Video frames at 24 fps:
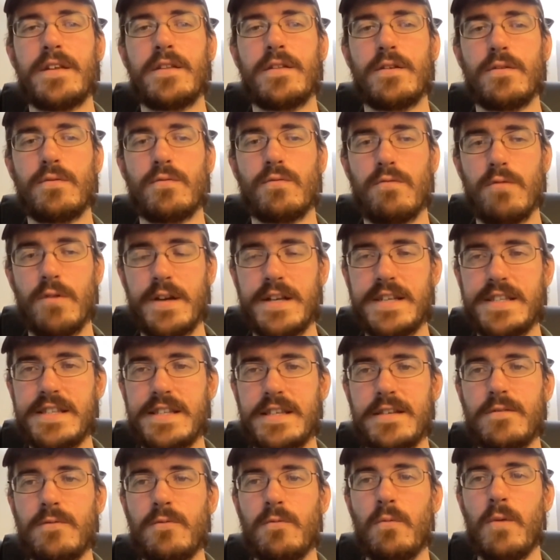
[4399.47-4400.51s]
the
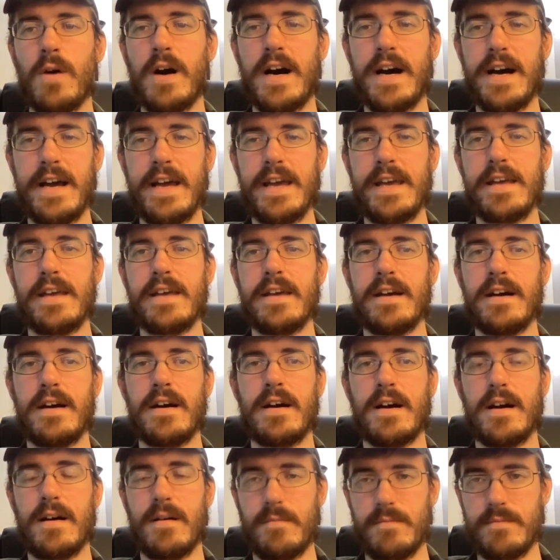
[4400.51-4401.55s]
reason why
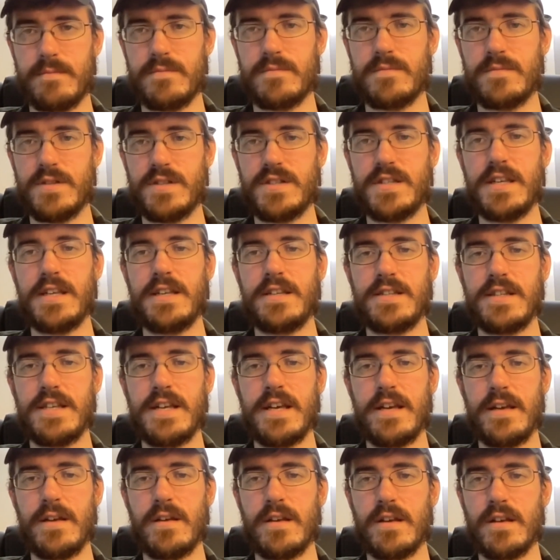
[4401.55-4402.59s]

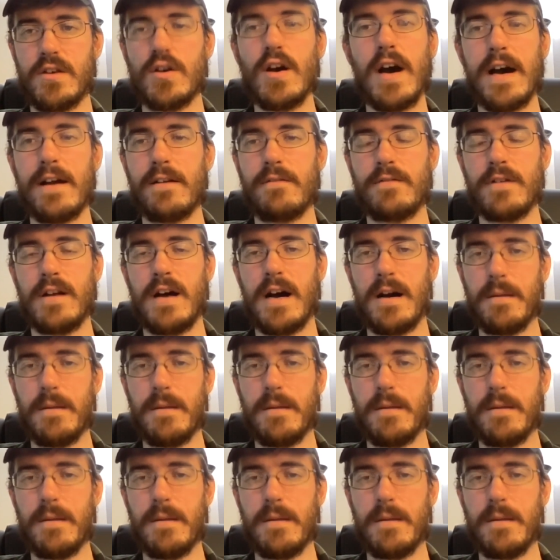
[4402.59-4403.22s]
CZ got